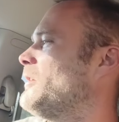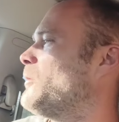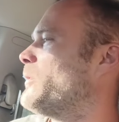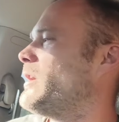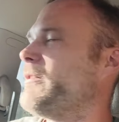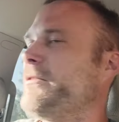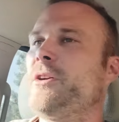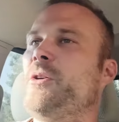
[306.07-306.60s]
We
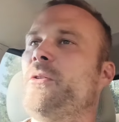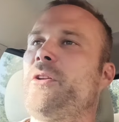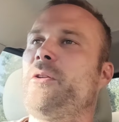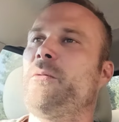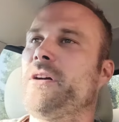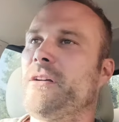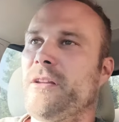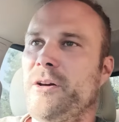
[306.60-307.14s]
never go
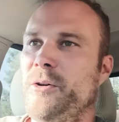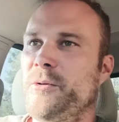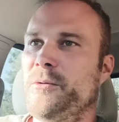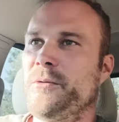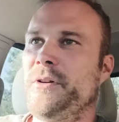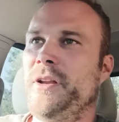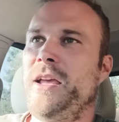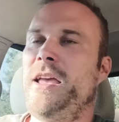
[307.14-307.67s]
anywhere
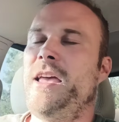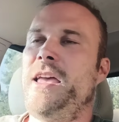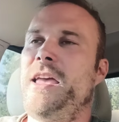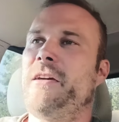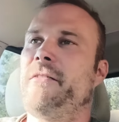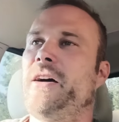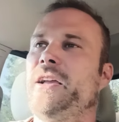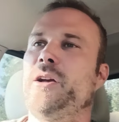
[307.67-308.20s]
alone.
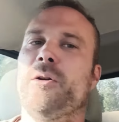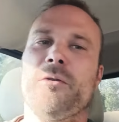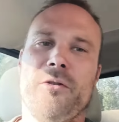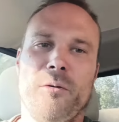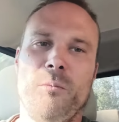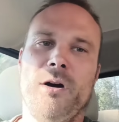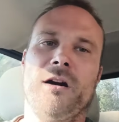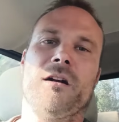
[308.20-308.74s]
If I go
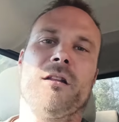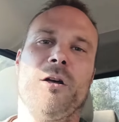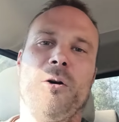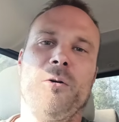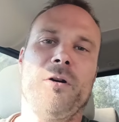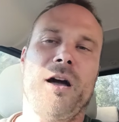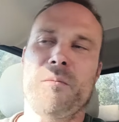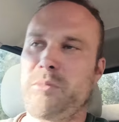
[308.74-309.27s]
somewhere
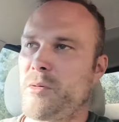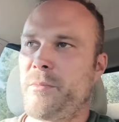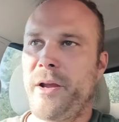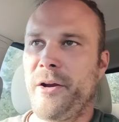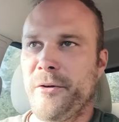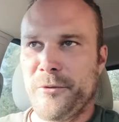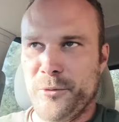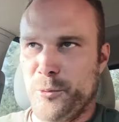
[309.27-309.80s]
alone, I'm
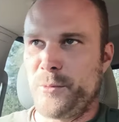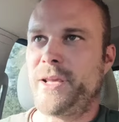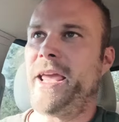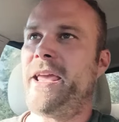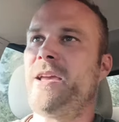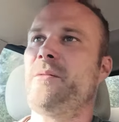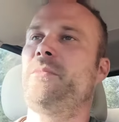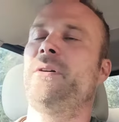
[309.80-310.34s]
prepared to
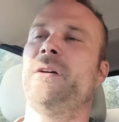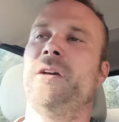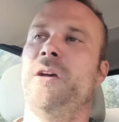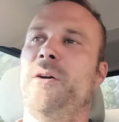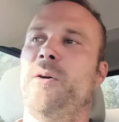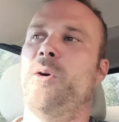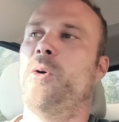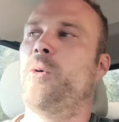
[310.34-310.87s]
camp
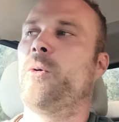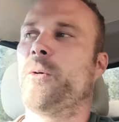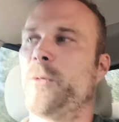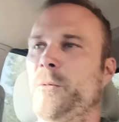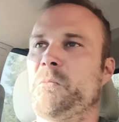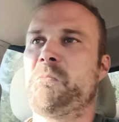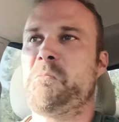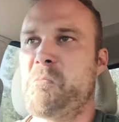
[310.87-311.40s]

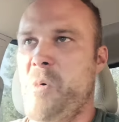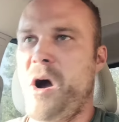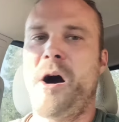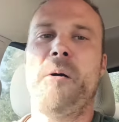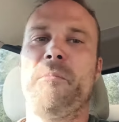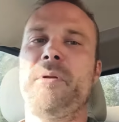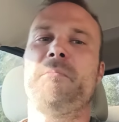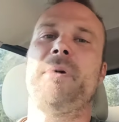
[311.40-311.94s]
or
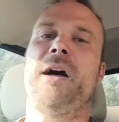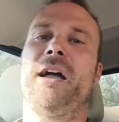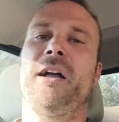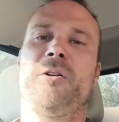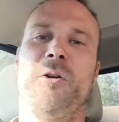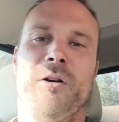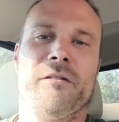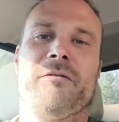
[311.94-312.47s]
hump it
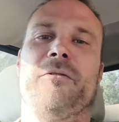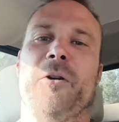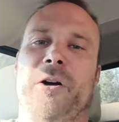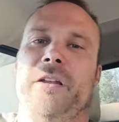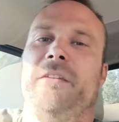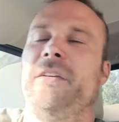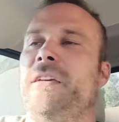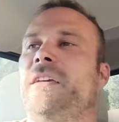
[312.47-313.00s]
back on
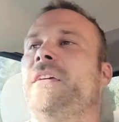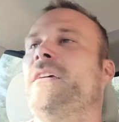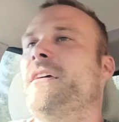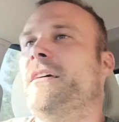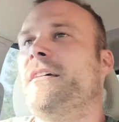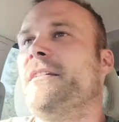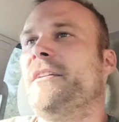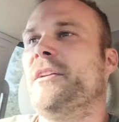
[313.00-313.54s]
foot,
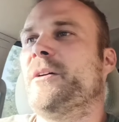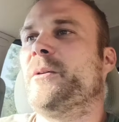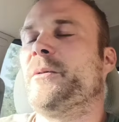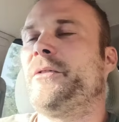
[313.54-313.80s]
you know?